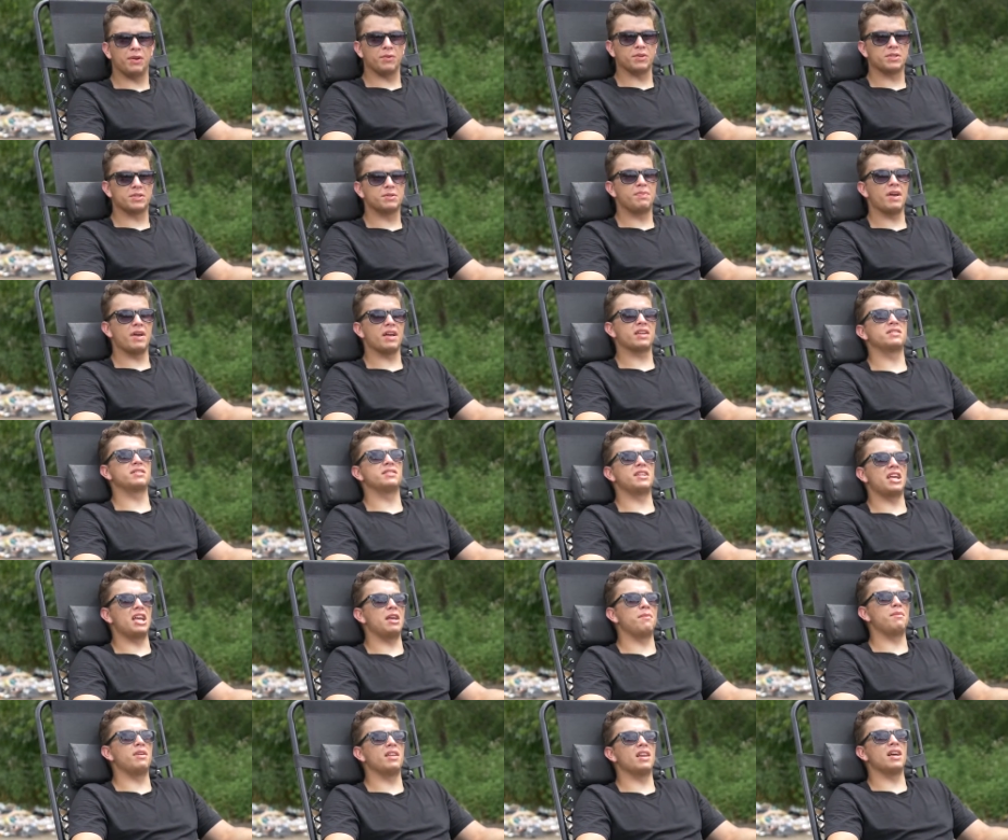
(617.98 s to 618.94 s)
respects
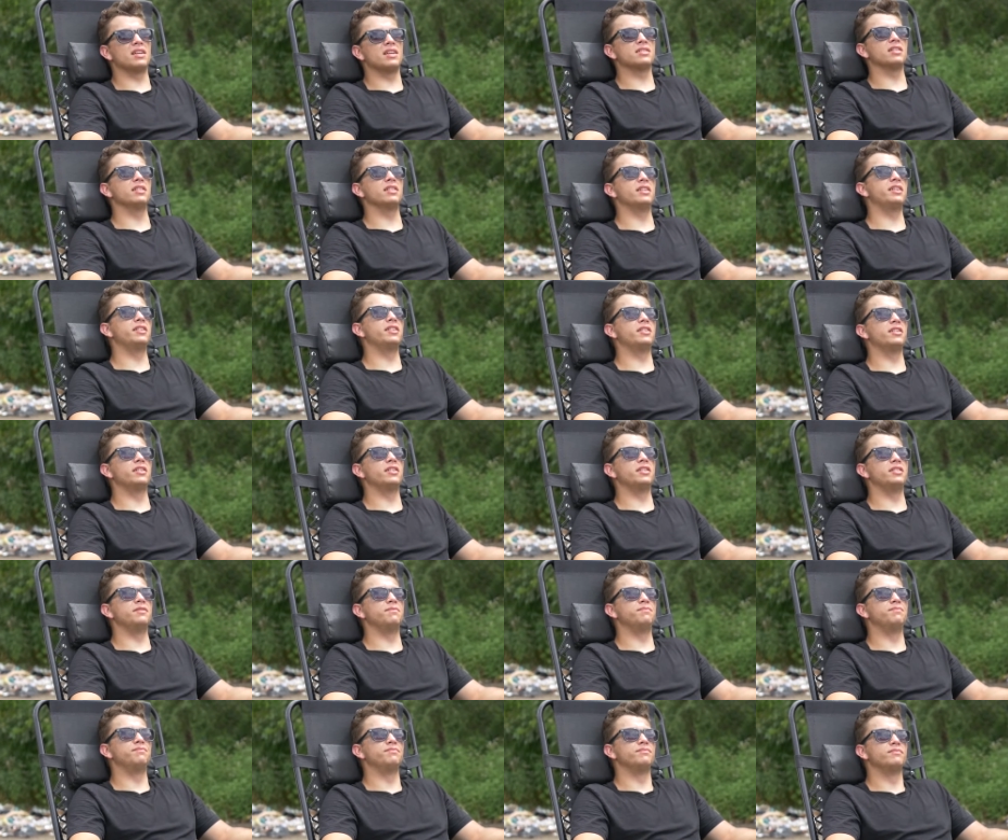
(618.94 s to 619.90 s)
Damien as a leader, he
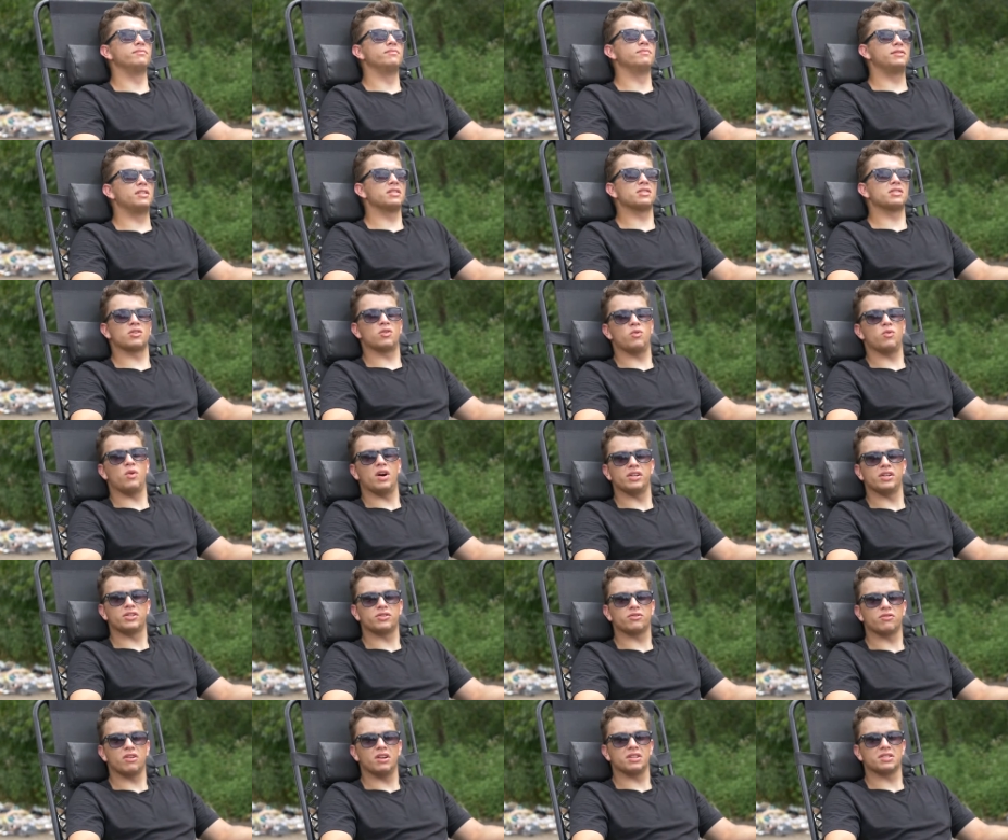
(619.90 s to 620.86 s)
doesn't quite
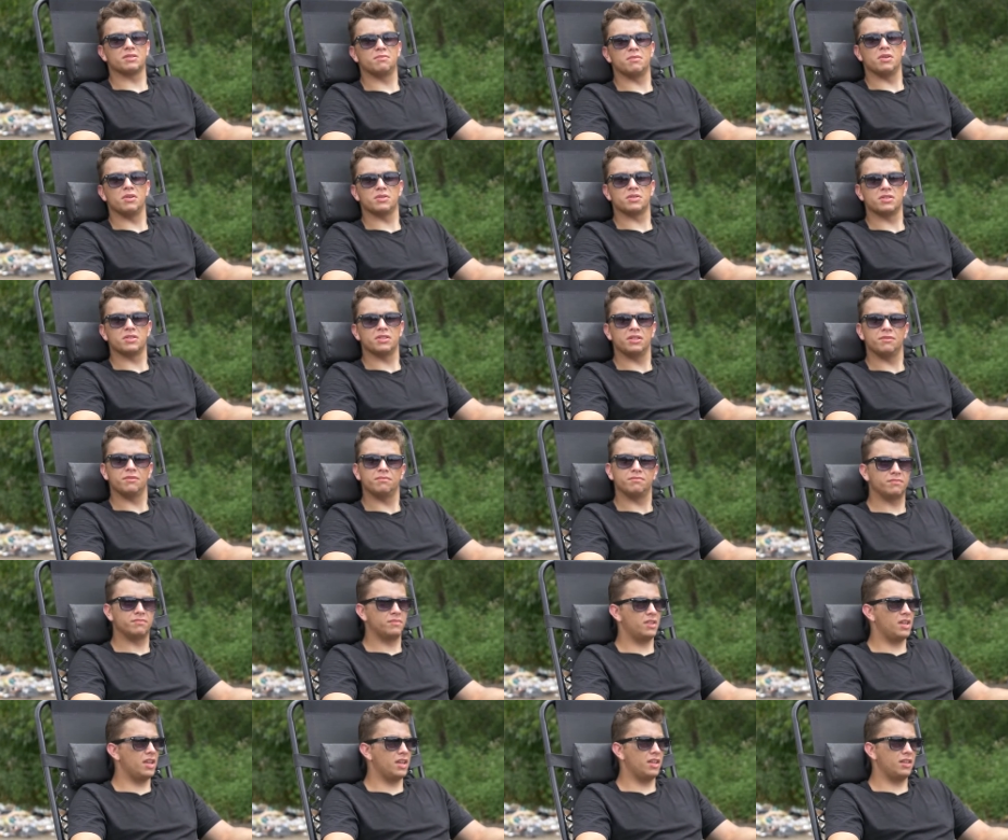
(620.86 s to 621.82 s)
trust most of them.
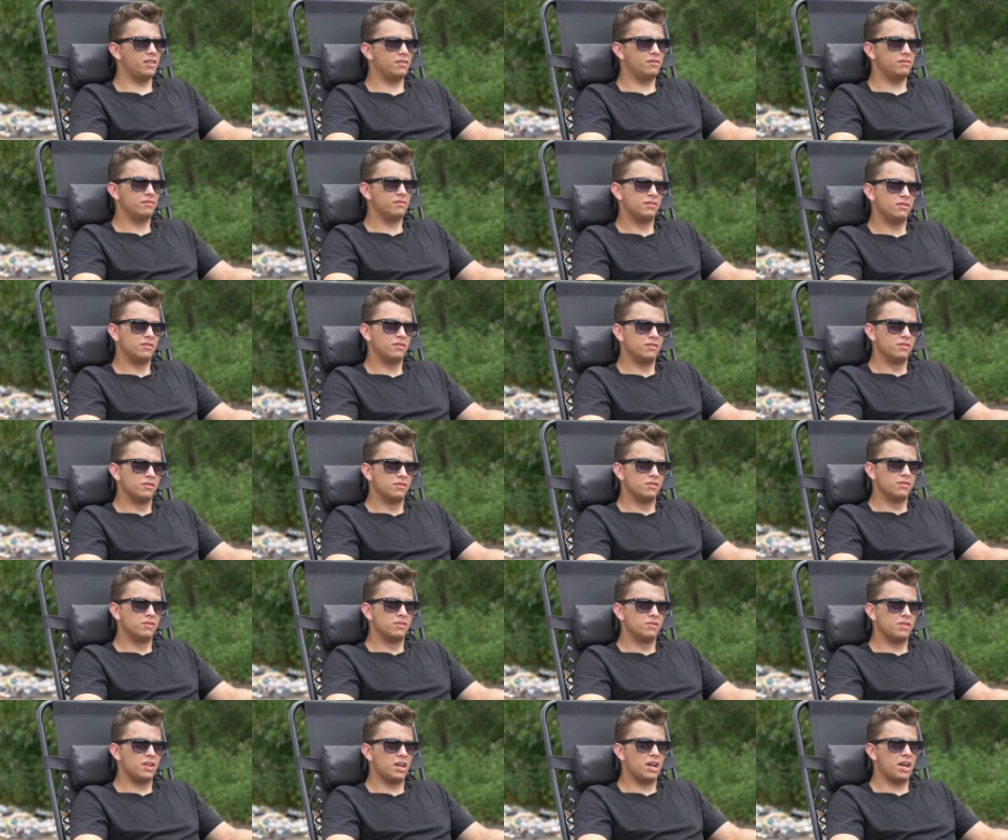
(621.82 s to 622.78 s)
And
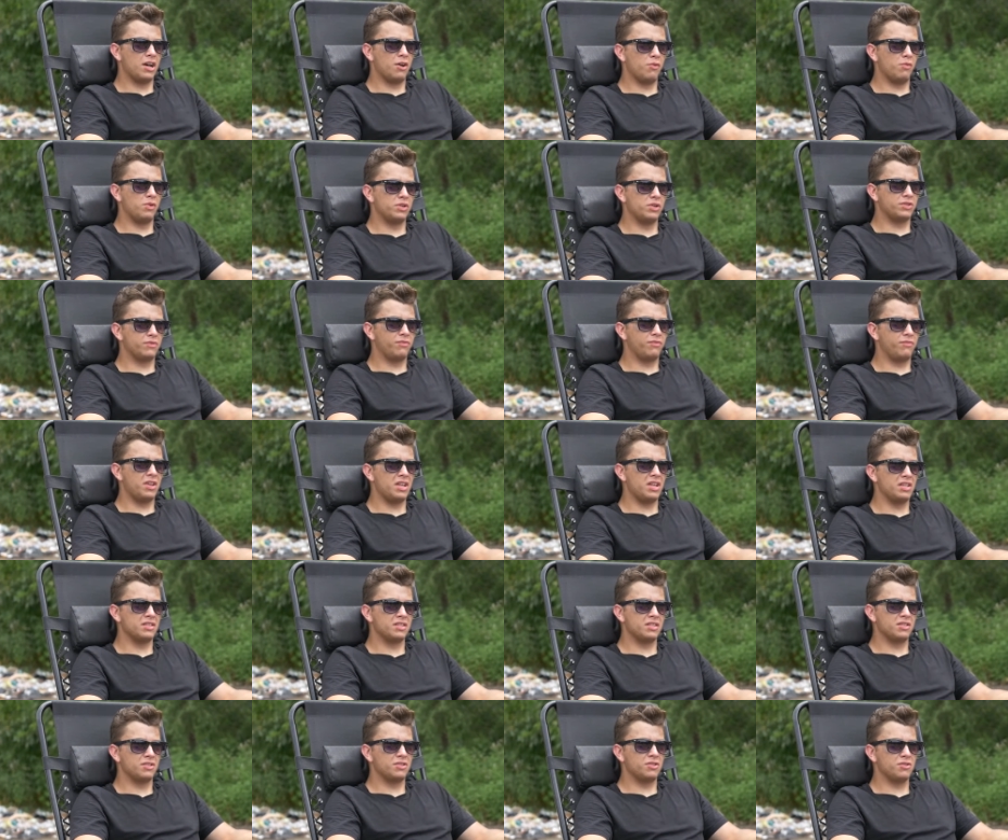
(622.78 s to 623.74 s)
uh, which feeds
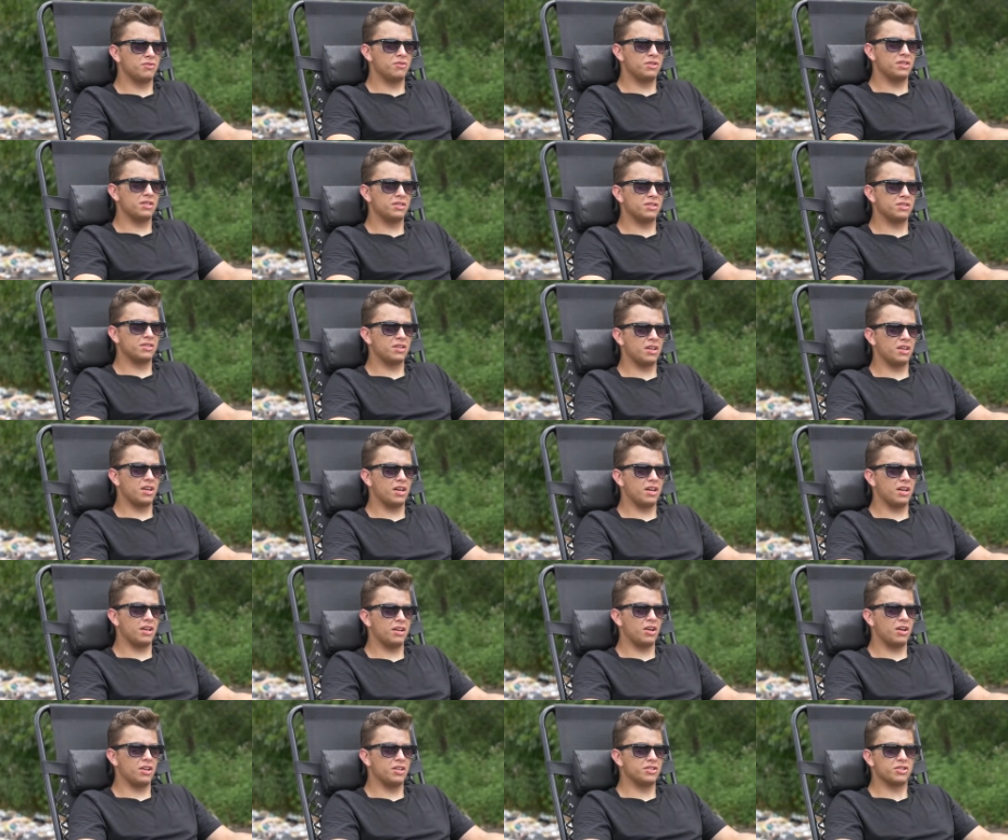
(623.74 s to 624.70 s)
into his uh,
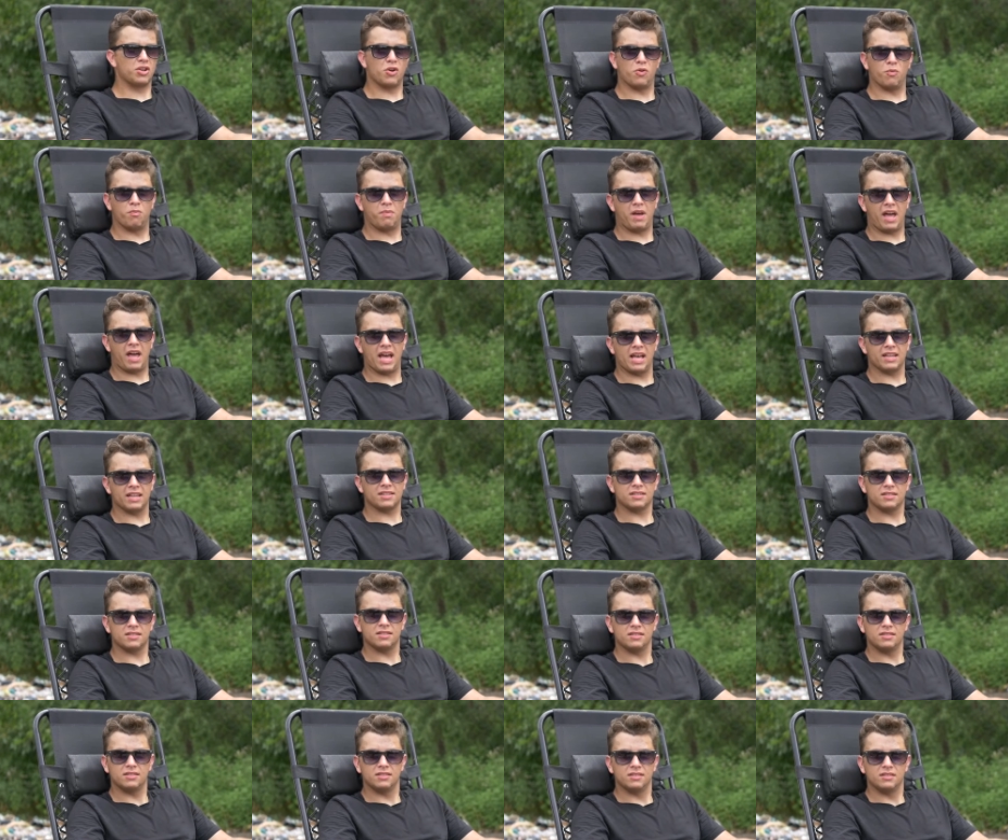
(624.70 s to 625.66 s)
his own past
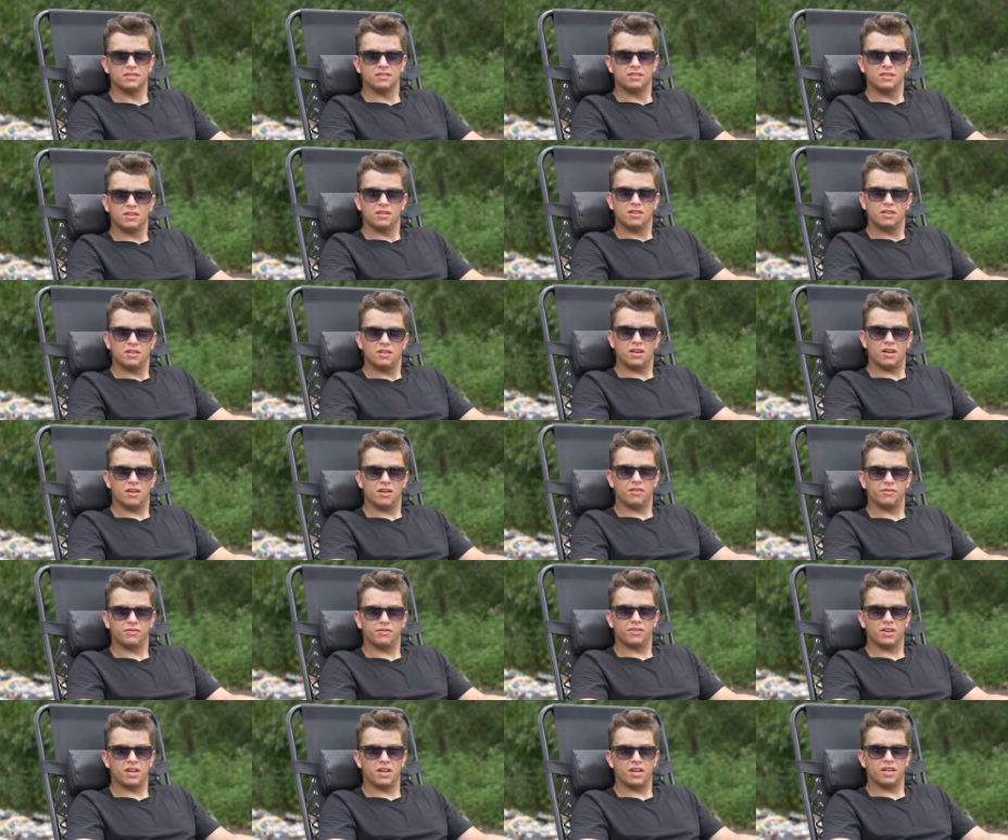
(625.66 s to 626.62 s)
of
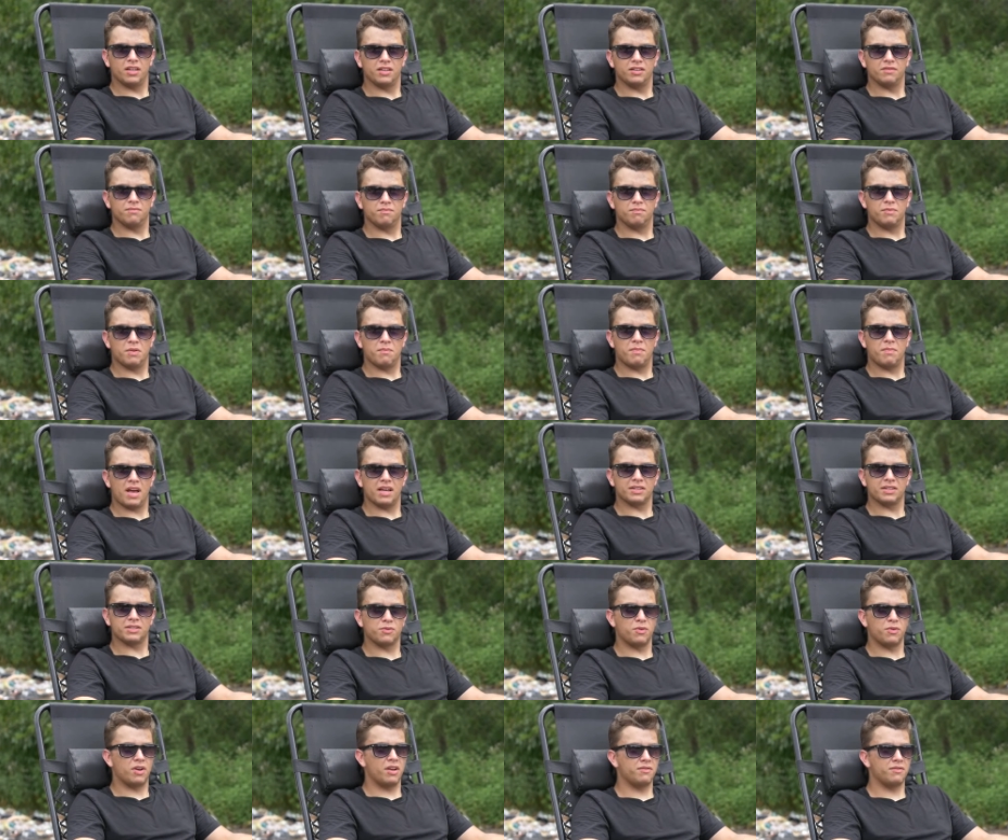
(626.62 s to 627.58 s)
uh, the
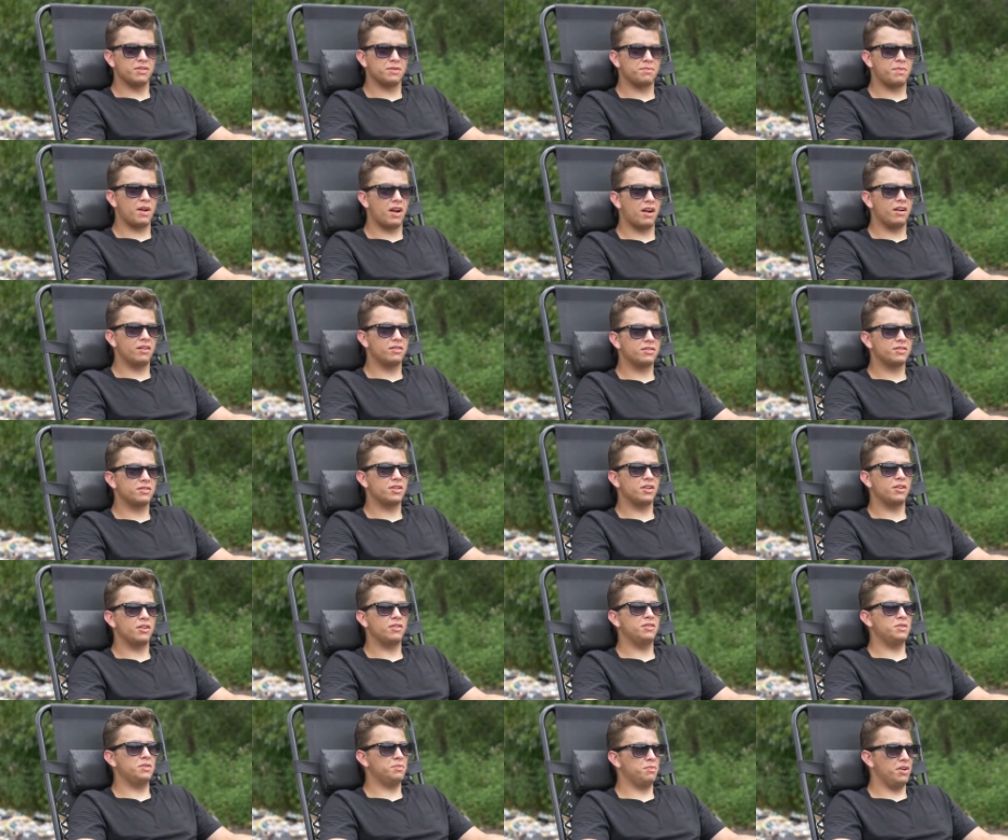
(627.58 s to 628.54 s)
passing away of his parents. So
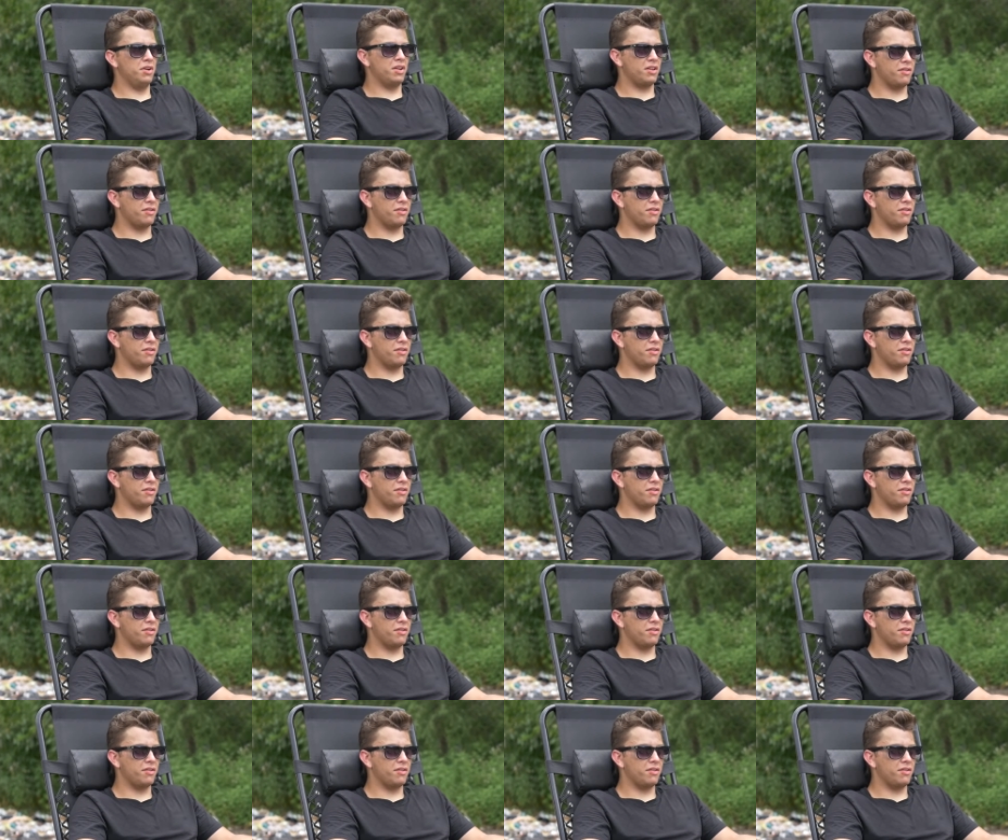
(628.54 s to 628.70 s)
he's a pretty